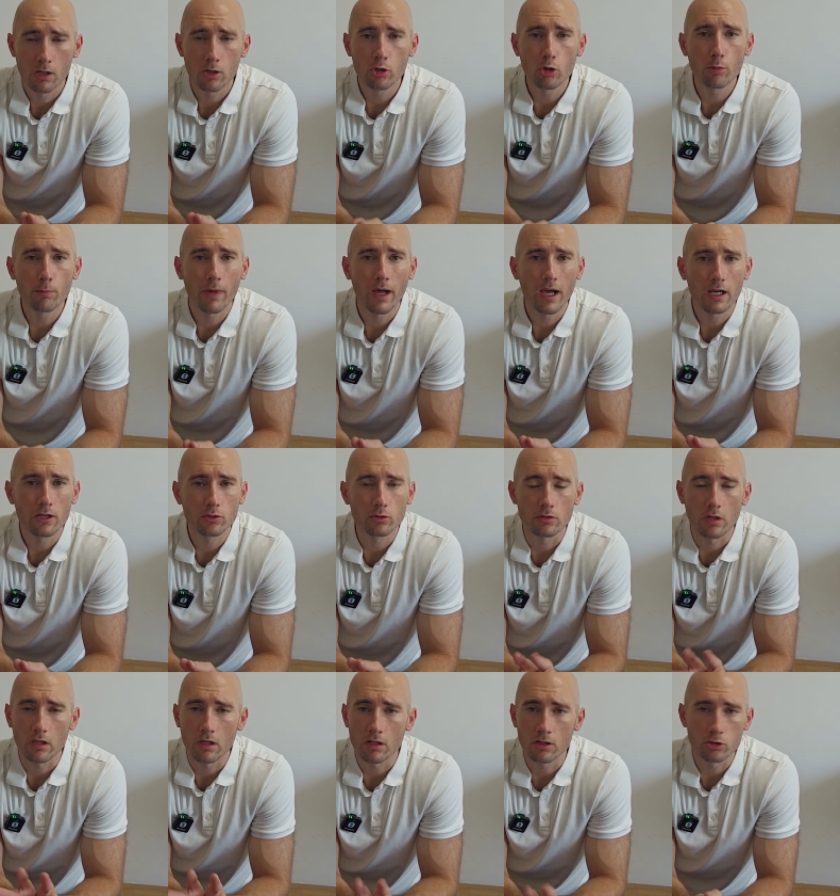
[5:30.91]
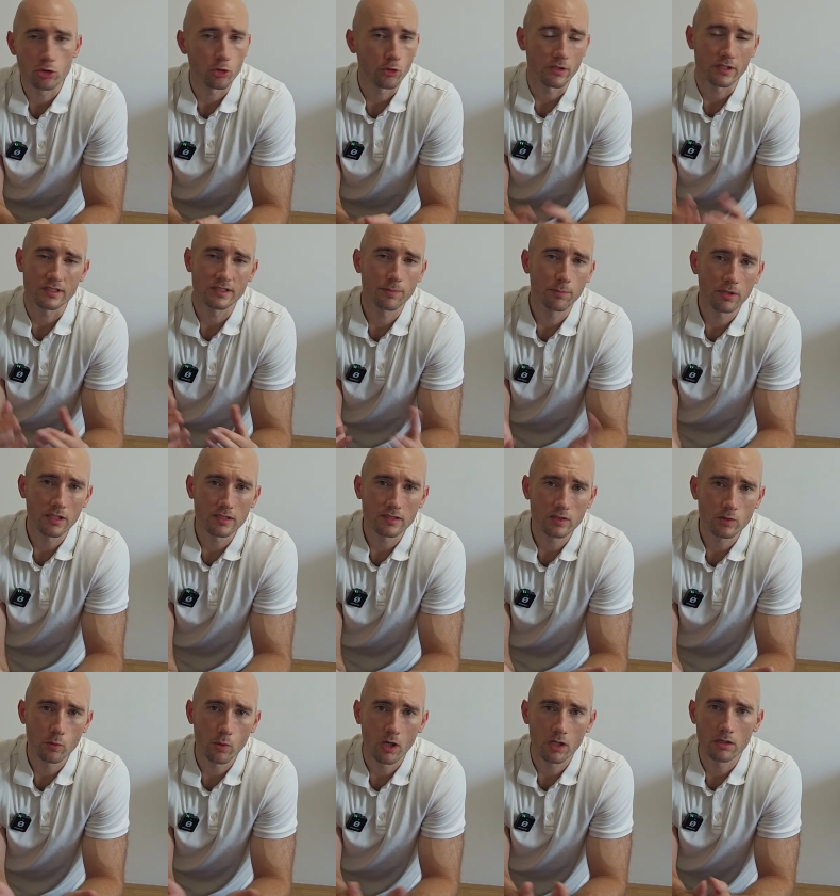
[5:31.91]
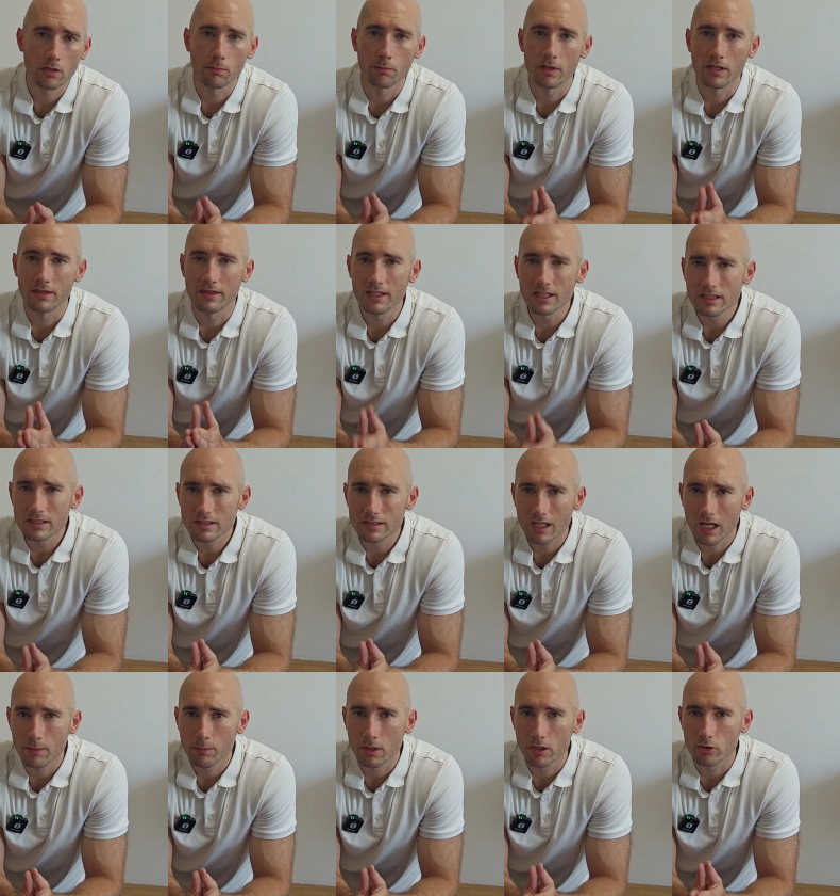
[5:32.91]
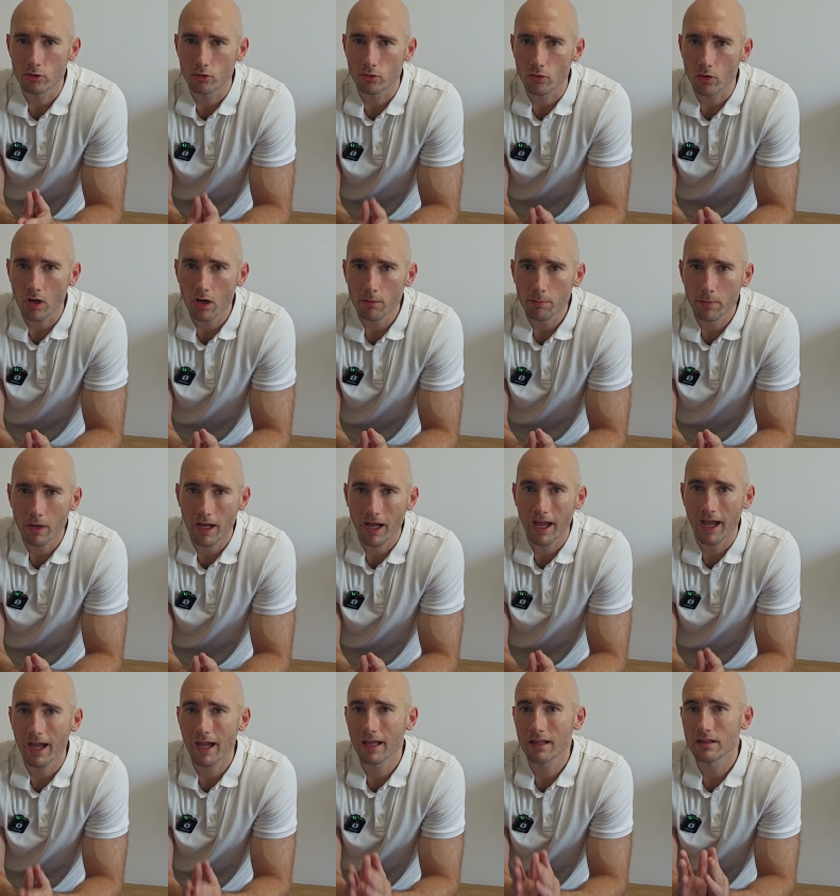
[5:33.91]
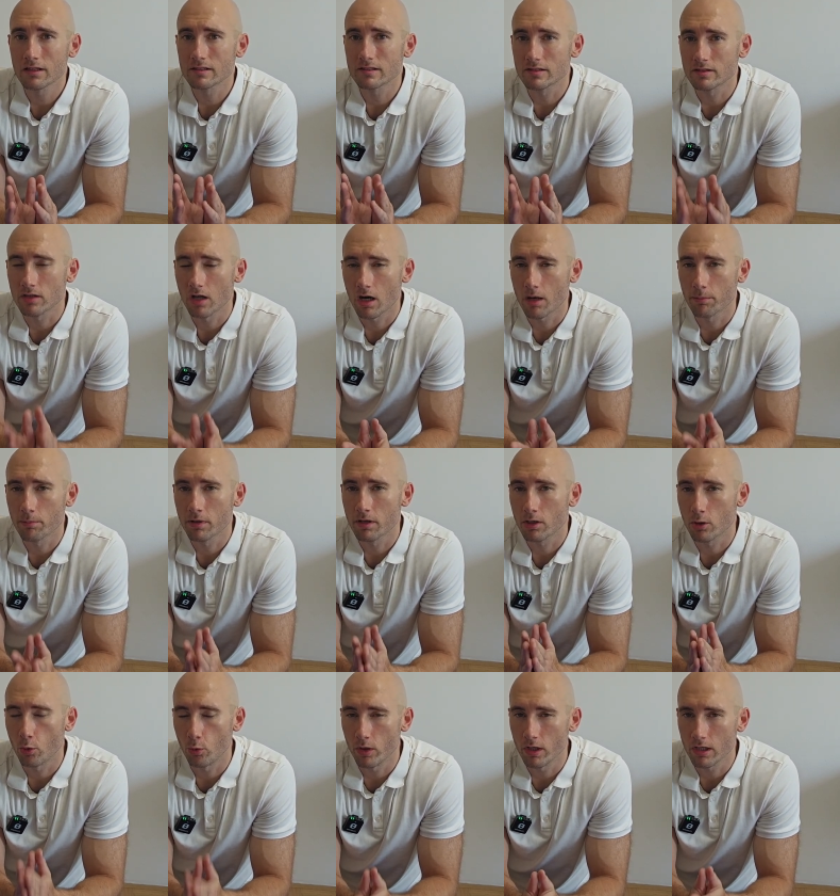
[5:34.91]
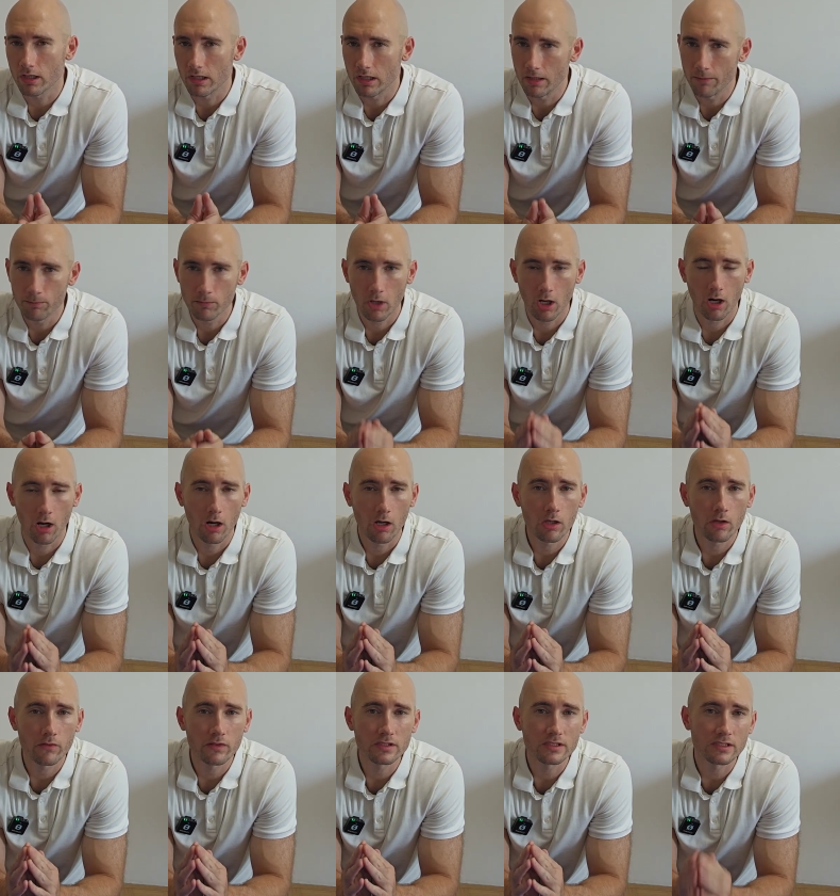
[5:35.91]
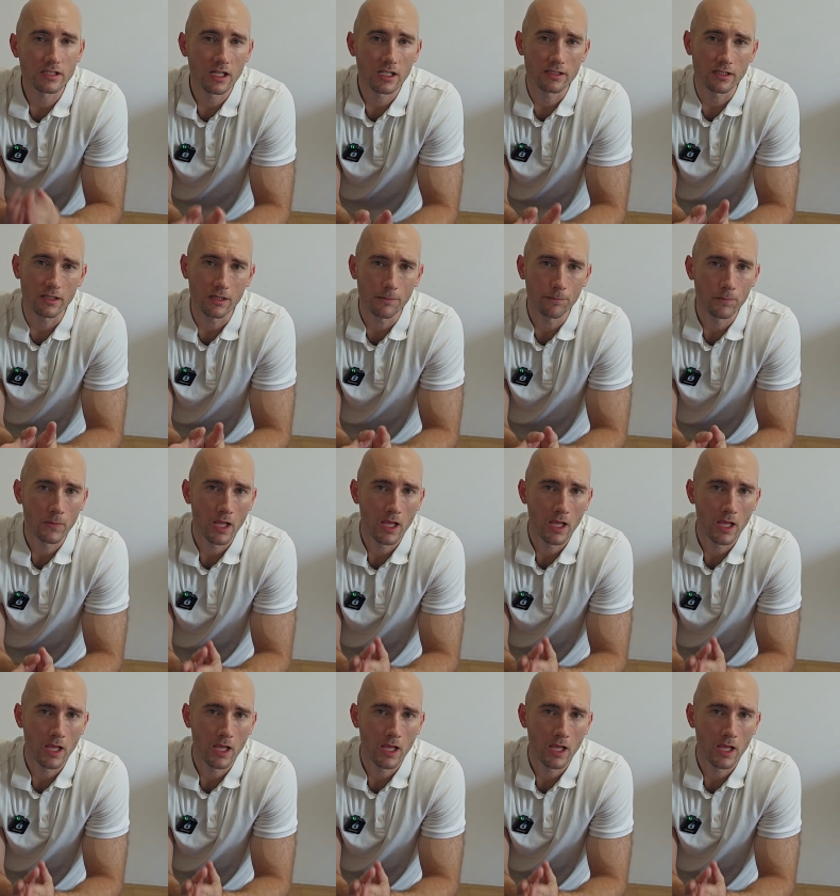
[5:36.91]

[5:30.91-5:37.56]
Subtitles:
Go back to the lunge or a split squat, but this time drop and stop quickly, all of a sudden.